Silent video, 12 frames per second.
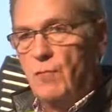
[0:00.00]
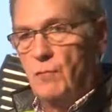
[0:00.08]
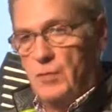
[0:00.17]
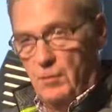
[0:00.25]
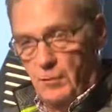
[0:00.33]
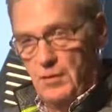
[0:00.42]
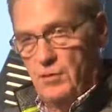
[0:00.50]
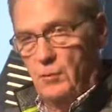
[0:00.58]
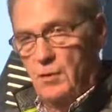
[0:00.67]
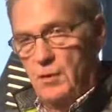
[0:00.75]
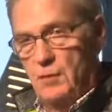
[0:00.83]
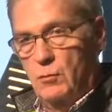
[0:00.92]
of what a better
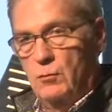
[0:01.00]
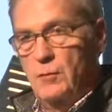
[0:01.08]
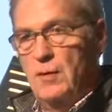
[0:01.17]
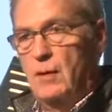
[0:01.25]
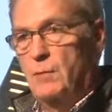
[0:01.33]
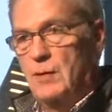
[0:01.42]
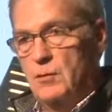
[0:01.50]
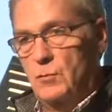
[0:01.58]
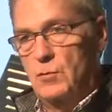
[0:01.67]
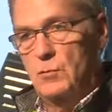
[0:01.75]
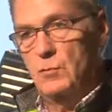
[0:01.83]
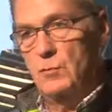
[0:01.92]
work will be, a better
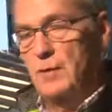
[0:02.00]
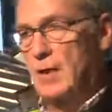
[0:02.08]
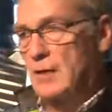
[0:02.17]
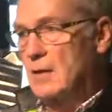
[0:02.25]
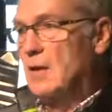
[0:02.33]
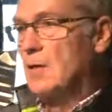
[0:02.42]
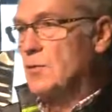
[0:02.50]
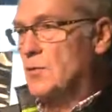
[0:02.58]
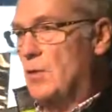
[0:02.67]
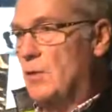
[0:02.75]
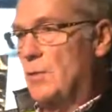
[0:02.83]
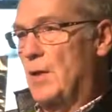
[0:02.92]
world will be like,
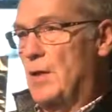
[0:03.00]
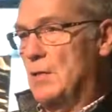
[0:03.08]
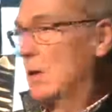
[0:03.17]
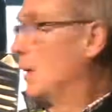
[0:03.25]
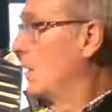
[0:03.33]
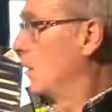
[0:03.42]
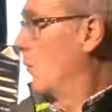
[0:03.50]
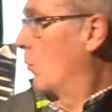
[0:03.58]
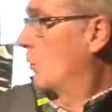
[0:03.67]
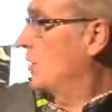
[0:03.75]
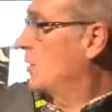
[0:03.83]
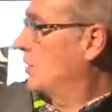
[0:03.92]
so that
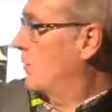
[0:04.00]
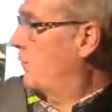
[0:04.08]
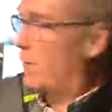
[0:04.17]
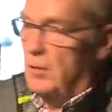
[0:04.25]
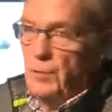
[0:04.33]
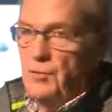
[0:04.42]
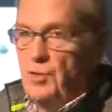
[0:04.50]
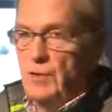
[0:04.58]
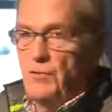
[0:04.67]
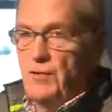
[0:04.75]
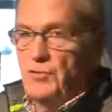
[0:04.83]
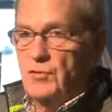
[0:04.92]
all these follower
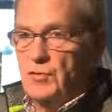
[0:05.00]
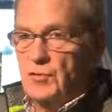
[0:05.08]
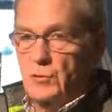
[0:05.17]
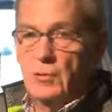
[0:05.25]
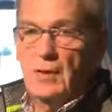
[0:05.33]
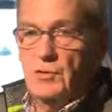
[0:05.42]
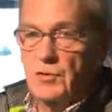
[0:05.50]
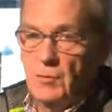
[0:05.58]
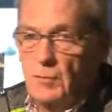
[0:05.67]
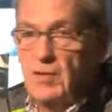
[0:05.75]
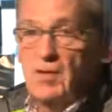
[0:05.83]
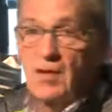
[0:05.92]
generations will
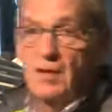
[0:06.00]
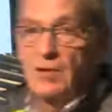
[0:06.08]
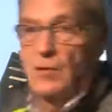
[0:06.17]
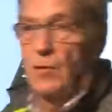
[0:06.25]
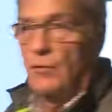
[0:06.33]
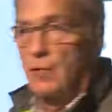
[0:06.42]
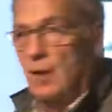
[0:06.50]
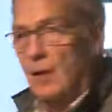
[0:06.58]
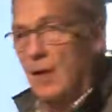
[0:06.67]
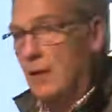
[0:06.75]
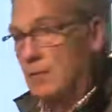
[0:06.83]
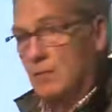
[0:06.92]
actually be turned on
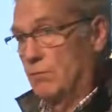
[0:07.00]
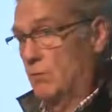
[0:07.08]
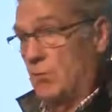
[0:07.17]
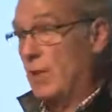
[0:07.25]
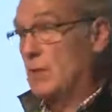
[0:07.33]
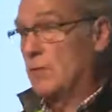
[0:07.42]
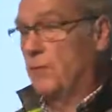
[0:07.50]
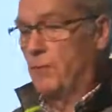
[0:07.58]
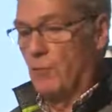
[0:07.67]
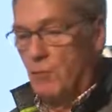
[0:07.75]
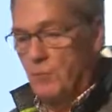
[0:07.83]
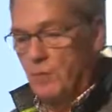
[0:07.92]
and
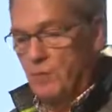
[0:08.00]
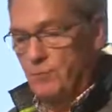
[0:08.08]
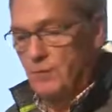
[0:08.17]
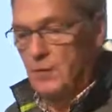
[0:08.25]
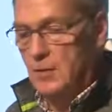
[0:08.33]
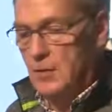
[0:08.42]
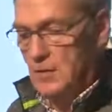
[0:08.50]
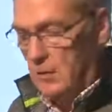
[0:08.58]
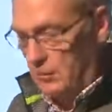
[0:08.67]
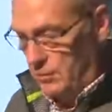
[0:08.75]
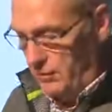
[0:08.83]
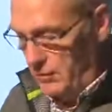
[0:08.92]
transform the, the
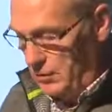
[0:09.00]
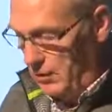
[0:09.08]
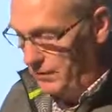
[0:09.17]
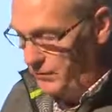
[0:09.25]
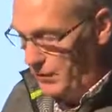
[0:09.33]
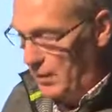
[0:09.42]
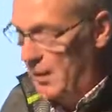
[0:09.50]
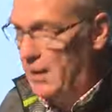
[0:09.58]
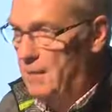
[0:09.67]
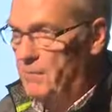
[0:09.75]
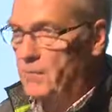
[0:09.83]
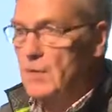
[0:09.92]
details of it
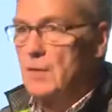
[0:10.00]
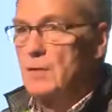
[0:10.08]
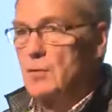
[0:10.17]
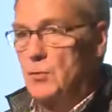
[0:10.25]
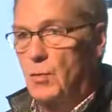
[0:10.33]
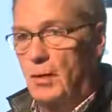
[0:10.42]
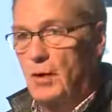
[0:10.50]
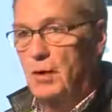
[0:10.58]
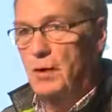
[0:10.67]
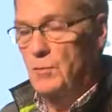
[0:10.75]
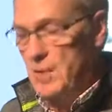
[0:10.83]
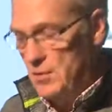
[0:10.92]
um, to
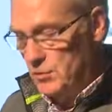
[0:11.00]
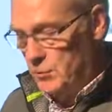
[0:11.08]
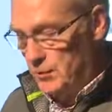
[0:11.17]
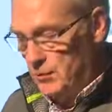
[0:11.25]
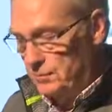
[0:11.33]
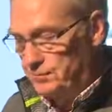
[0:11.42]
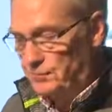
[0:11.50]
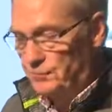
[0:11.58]
our amazement.